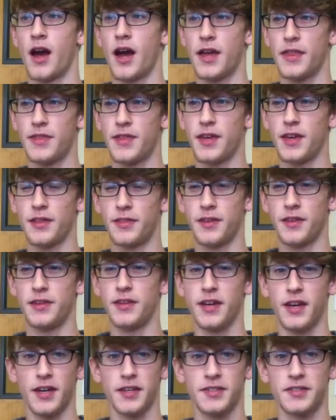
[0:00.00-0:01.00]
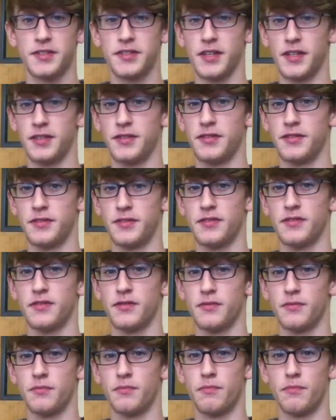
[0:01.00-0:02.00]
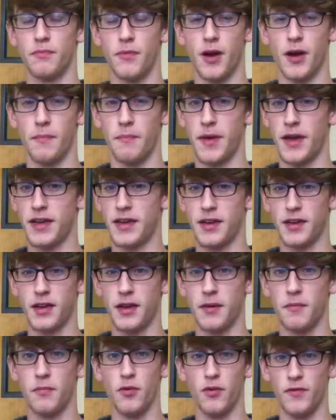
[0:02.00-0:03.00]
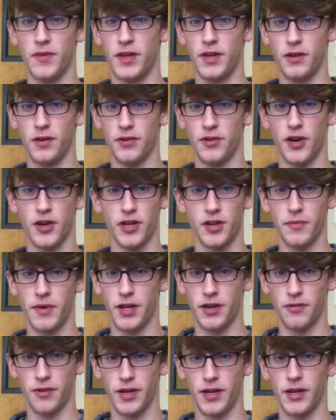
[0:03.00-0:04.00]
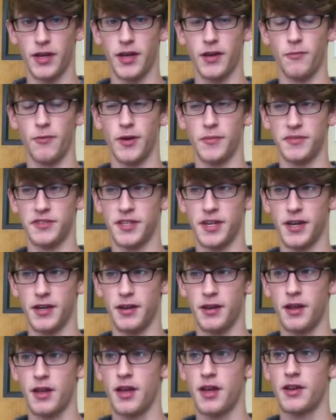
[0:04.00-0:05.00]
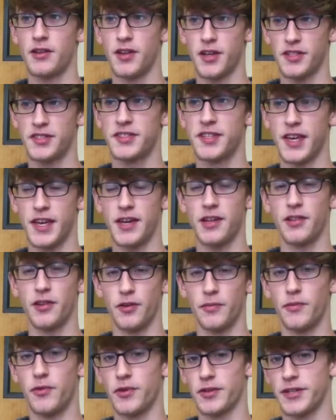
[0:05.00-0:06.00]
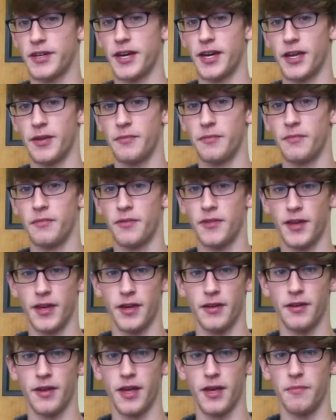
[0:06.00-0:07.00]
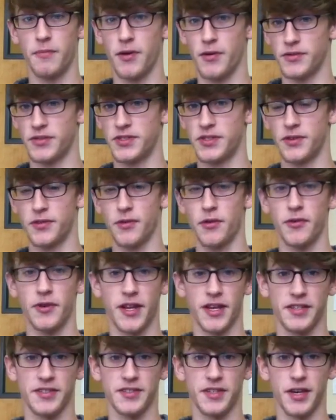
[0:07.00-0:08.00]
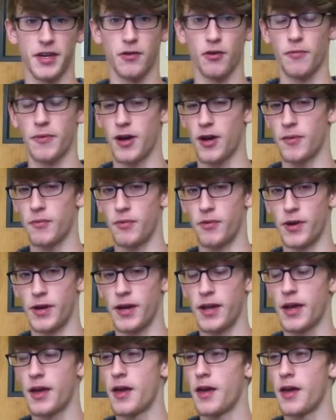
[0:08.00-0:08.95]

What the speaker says: I think that yes, that making a movie or documentary, a website, does take a little more time than a poster or an essay or a PowerPoint.